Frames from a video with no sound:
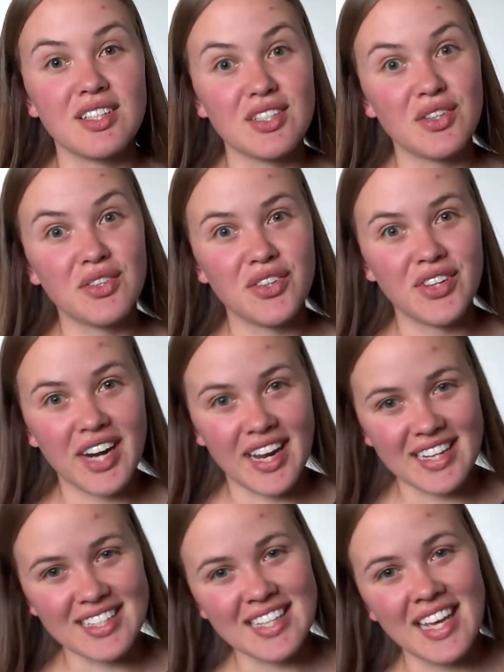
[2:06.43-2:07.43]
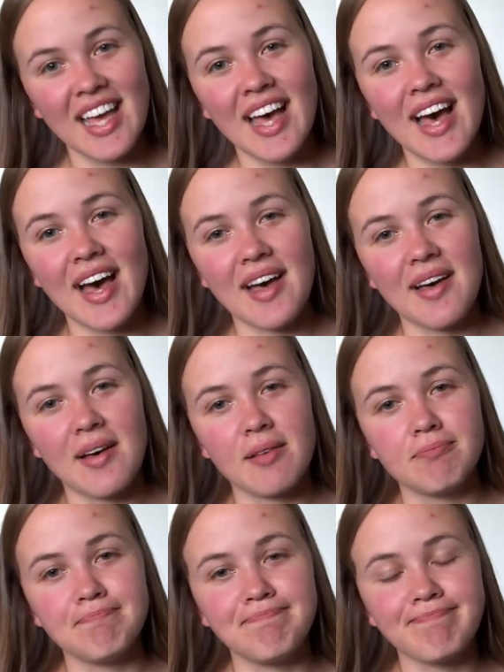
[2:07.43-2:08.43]
Crate.
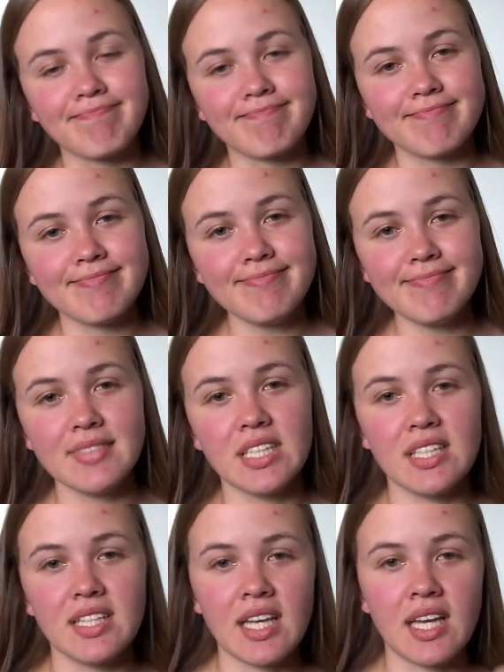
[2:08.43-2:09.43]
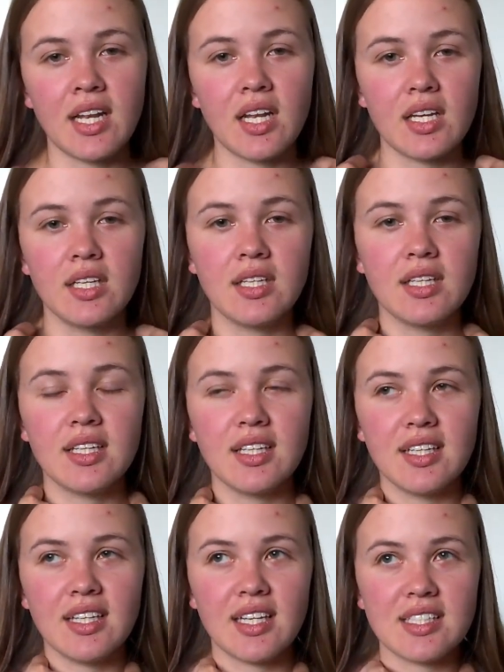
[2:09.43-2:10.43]
And then,
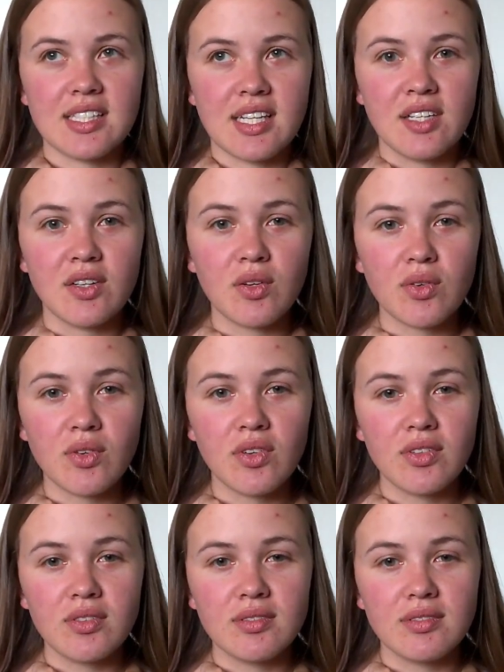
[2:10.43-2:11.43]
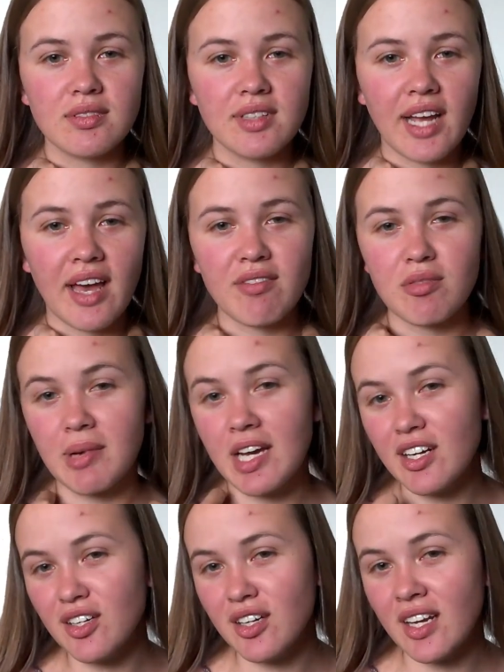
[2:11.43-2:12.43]
yes, I don't have a
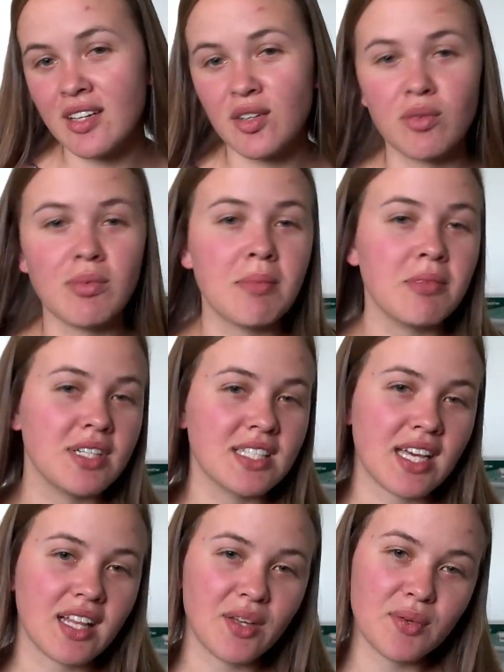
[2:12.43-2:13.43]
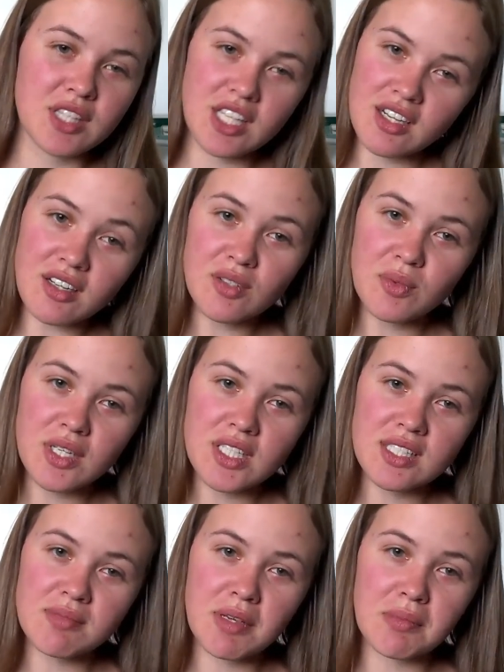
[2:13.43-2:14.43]
pattern. I don't remember exactly what the yarn
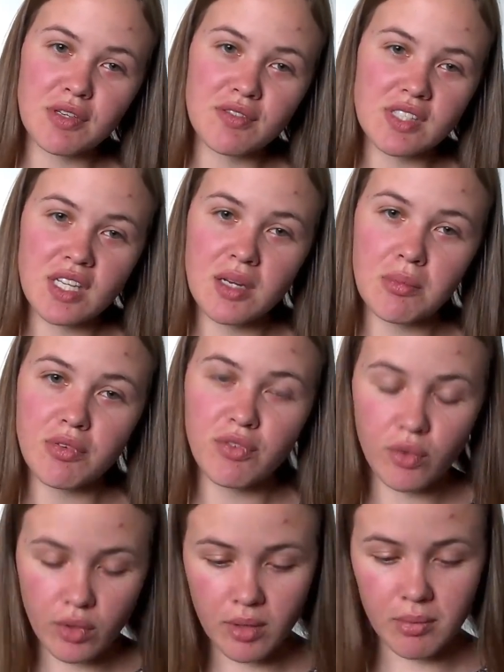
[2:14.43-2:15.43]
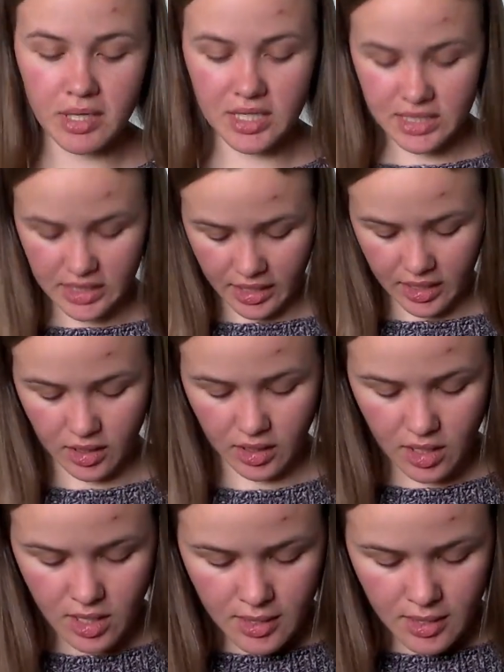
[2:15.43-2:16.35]
was. Maybe you've seen it before, but it's like a